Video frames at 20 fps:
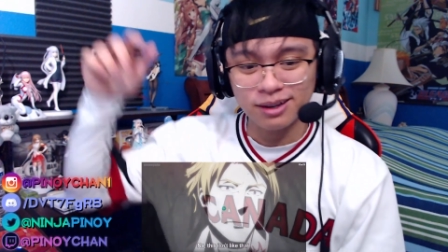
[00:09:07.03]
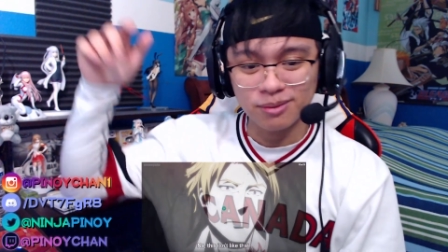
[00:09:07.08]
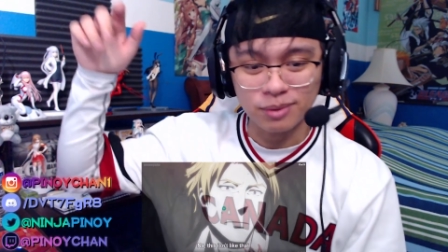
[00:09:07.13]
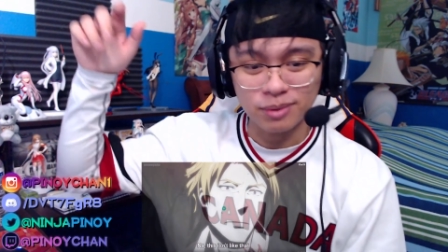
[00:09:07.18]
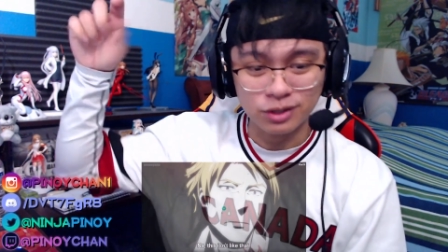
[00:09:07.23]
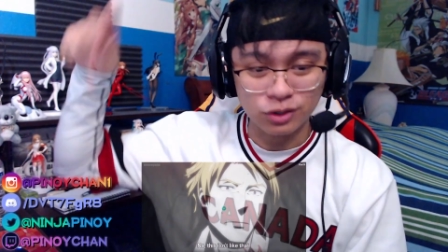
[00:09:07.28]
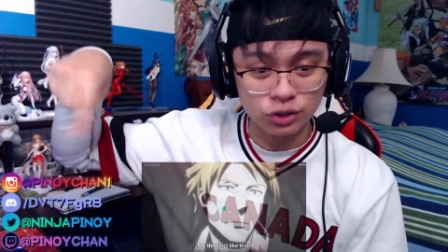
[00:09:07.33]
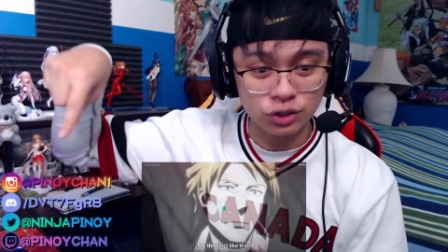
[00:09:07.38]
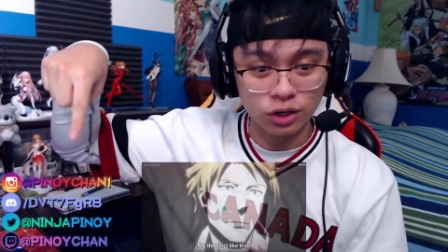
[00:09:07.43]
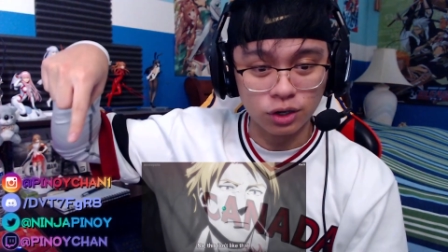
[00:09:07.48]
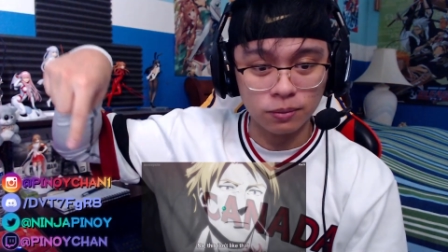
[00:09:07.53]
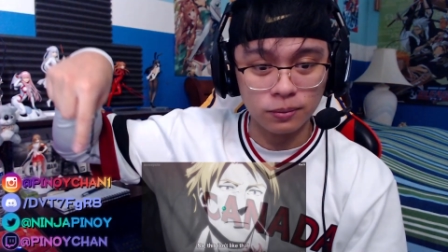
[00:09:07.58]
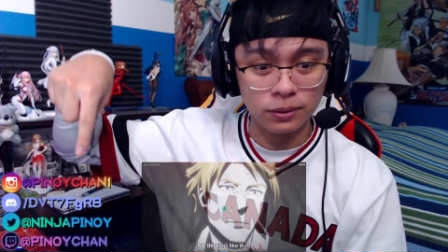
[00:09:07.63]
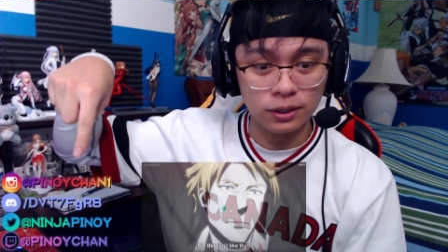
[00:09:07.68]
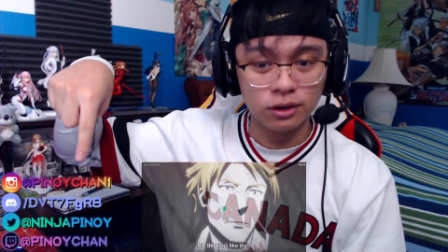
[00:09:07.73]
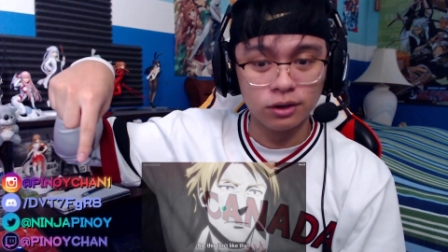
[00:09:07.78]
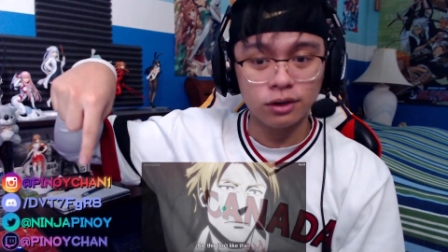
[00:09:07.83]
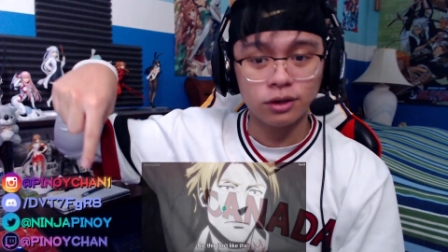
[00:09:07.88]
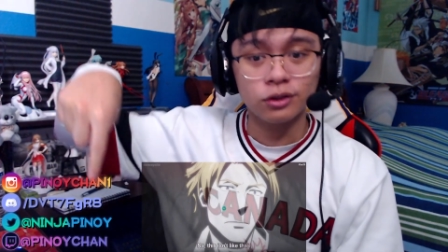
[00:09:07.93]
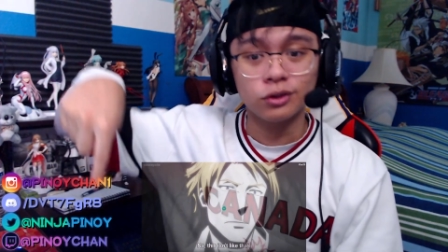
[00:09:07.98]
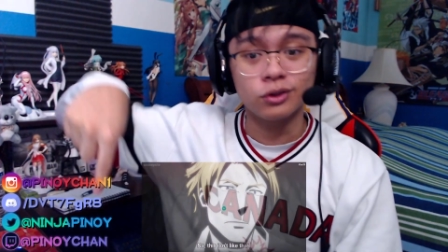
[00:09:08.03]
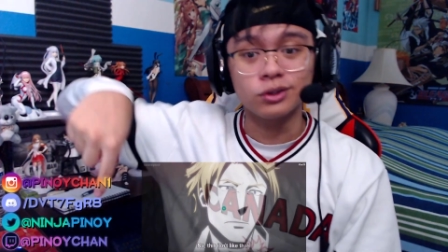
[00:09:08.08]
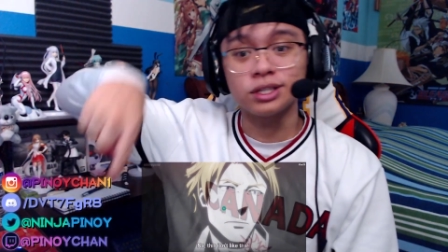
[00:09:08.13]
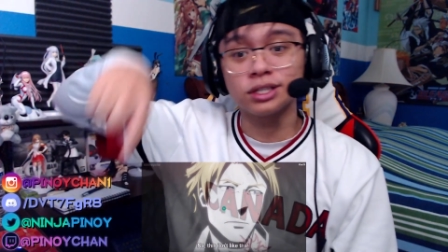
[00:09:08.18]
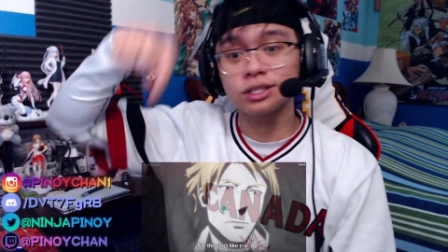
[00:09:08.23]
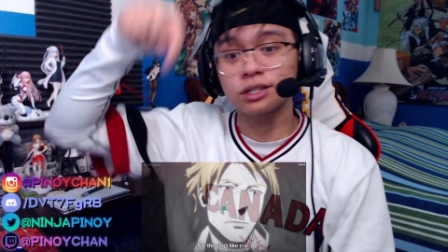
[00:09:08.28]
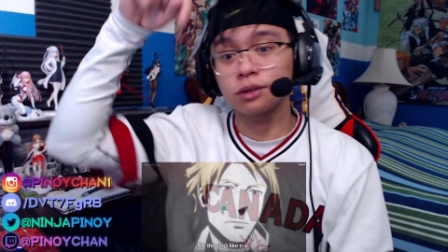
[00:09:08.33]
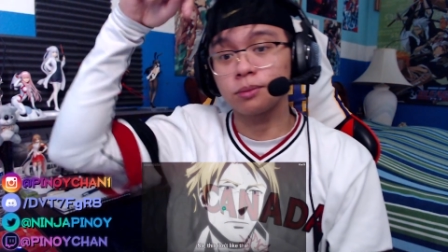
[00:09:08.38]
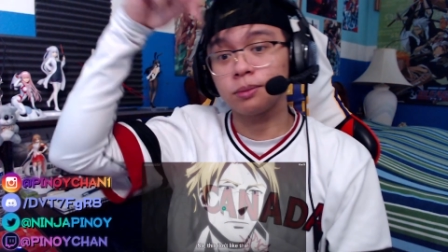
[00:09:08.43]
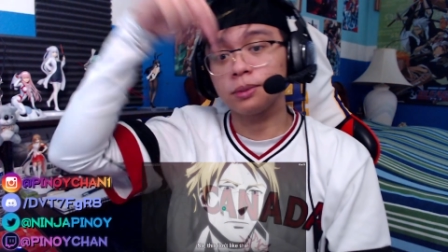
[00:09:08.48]
My social gonna be here. Those
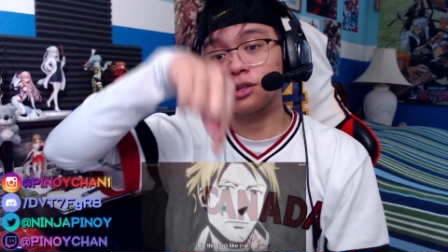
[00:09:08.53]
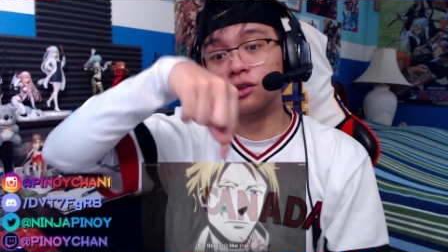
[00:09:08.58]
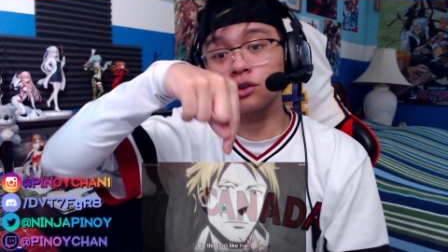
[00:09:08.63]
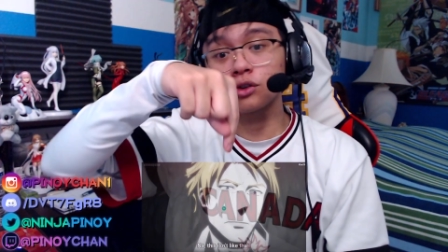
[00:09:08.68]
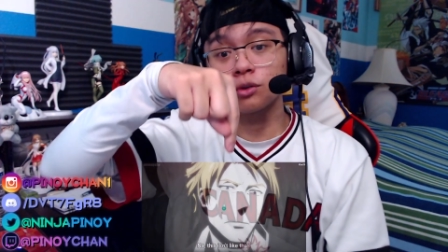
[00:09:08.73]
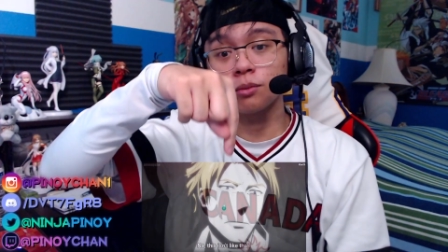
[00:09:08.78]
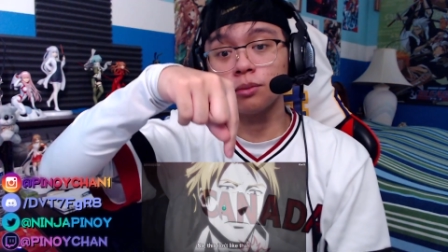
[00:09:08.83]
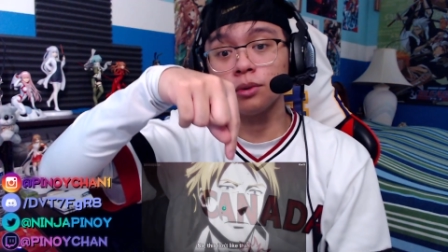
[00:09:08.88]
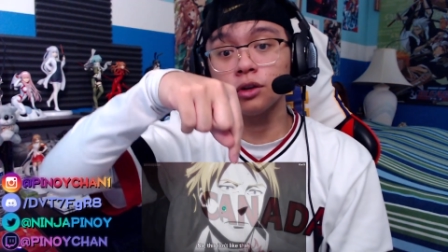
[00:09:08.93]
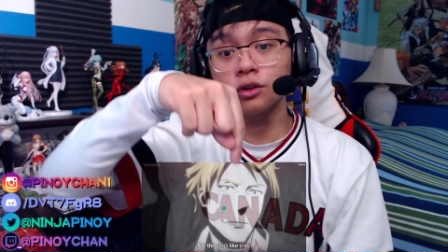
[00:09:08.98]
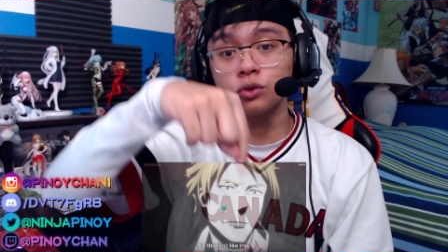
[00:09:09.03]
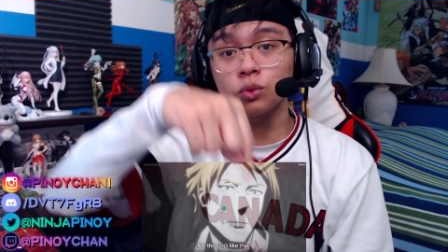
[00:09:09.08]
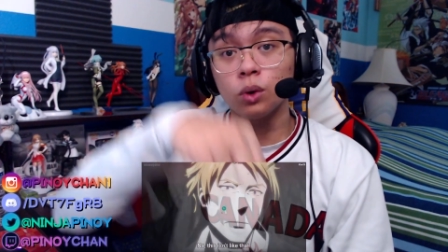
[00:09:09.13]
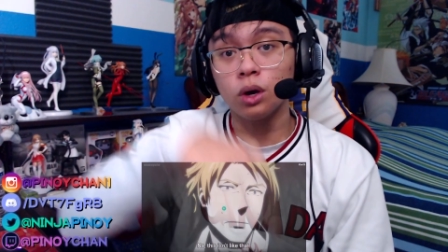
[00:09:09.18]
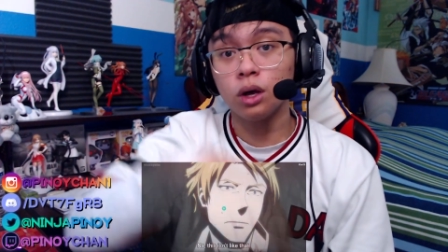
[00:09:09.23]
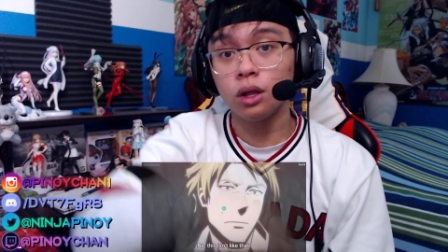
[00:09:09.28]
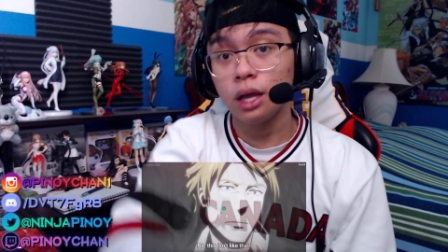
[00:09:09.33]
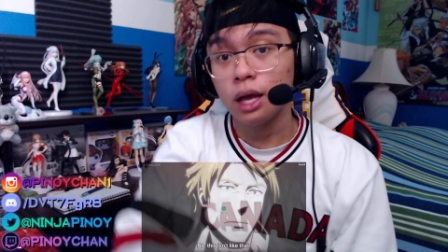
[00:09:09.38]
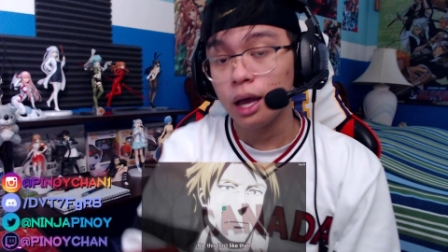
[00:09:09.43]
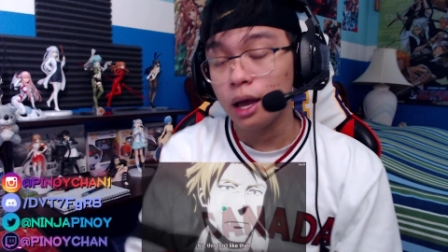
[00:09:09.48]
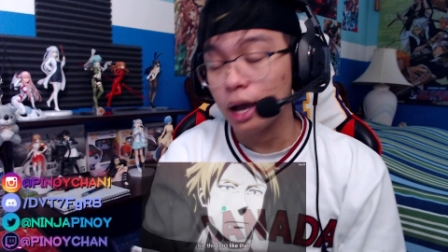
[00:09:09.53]
links can be in description below as well.